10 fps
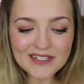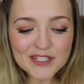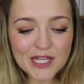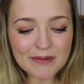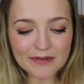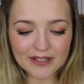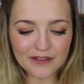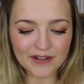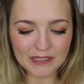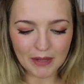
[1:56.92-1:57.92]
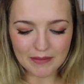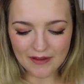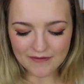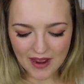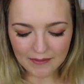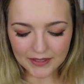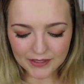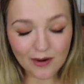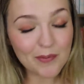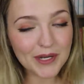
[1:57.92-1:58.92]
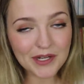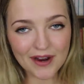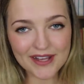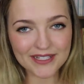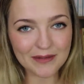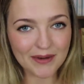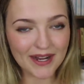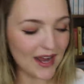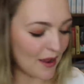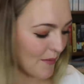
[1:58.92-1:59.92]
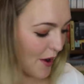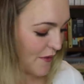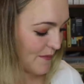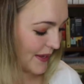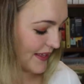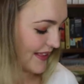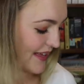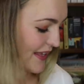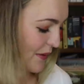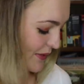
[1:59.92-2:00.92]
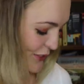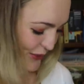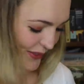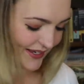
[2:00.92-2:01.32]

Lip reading: This is gonna be really fun to play with my family. They're all pretty crazy, but I'm hoping that they will enjoy